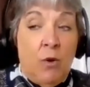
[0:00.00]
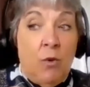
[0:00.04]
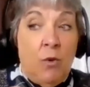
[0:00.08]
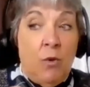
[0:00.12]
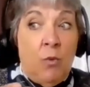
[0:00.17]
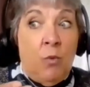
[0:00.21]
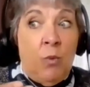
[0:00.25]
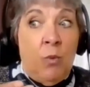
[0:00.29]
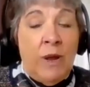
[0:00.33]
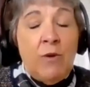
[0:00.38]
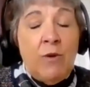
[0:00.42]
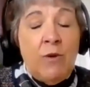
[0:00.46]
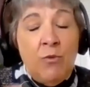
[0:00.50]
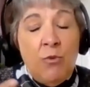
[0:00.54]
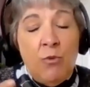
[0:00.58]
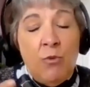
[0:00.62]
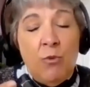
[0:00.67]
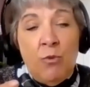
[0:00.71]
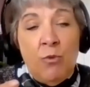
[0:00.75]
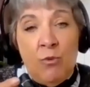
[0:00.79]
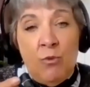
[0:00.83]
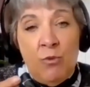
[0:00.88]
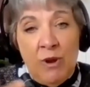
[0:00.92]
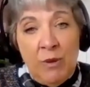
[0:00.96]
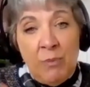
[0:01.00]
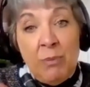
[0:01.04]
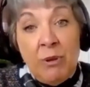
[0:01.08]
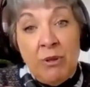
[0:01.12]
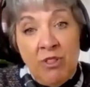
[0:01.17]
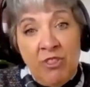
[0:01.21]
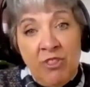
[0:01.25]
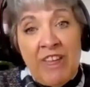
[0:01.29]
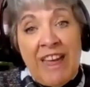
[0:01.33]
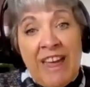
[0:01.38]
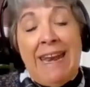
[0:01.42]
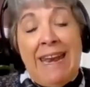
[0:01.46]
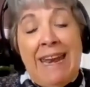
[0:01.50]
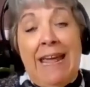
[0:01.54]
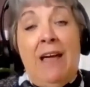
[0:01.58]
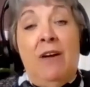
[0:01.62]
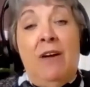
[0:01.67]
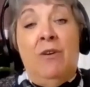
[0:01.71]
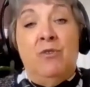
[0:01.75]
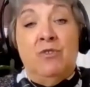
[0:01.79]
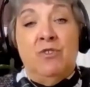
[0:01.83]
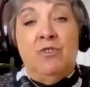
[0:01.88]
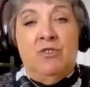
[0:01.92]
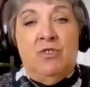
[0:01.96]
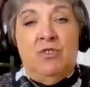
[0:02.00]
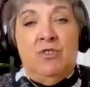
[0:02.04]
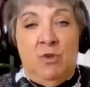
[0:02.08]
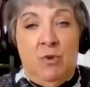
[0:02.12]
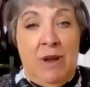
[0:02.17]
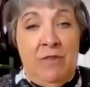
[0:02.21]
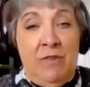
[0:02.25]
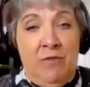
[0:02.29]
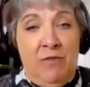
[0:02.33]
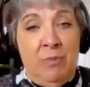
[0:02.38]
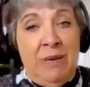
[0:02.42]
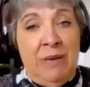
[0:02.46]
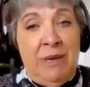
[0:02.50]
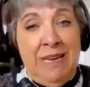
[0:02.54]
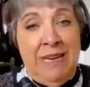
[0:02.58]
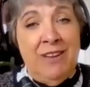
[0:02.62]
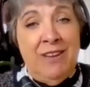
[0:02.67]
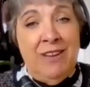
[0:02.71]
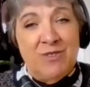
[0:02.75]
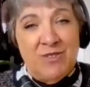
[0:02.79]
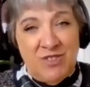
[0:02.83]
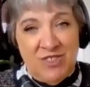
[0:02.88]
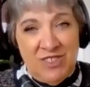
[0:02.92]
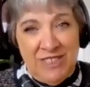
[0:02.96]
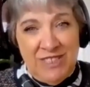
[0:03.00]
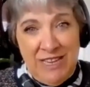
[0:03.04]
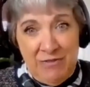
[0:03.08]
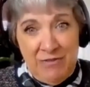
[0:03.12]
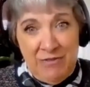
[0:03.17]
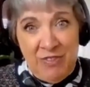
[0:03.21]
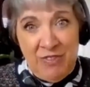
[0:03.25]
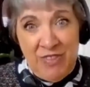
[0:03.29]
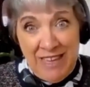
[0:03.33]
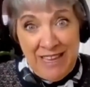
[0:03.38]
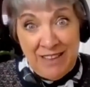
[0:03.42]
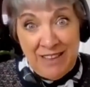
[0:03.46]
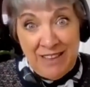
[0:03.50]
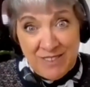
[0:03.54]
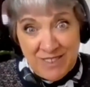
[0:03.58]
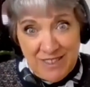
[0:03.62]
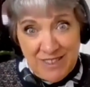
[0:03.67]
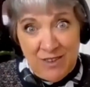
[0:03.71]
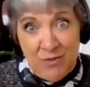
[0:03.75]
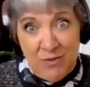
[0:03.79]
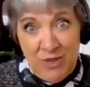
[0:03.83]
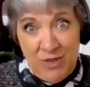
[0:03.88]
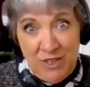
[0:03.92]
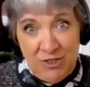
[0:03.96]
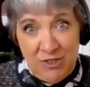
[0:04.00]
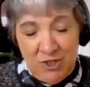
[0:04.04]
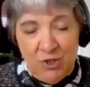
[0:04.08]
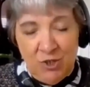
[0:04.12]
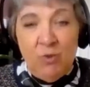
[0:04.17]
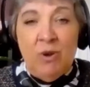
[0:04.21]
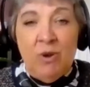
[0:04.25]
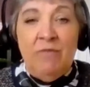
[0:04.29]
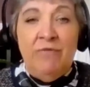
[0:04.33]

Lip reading: We ripple that out to everybody else and everything else that we do.